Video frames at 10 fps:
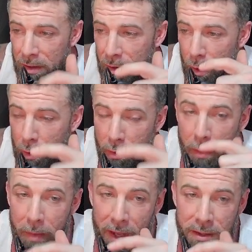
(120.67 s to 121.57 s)
or
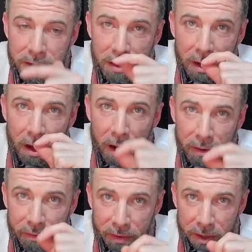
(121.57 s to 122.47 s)
remains
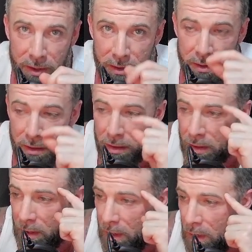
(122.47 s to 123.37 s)
unfinished.
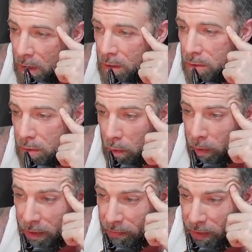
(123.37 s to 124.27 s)
So
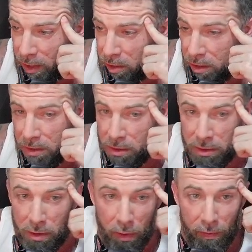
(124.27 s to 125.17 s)
when it finishes,
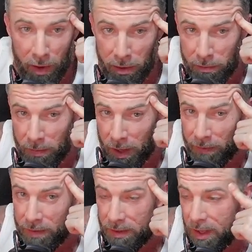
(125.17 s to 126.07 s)
there's no volume
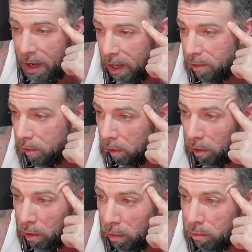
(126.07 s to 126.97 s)
left at the highs or the
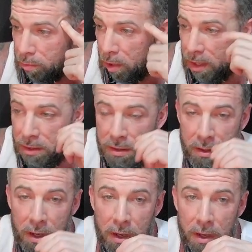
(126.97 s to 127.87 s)
lows. Price
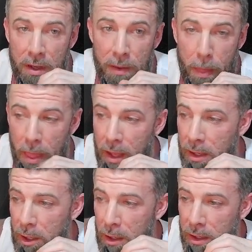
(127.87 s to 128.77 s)

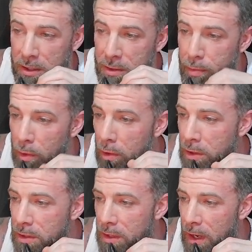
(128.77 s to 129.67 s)

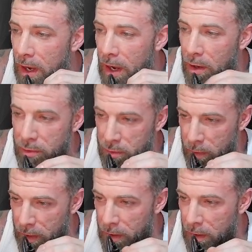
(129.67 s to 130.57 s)
explores
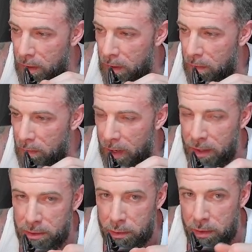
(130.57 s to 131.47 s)
elsewhere,
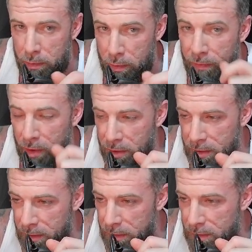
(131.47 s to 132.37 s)
right? So it
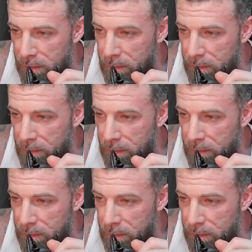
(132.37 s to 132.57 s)
reverses.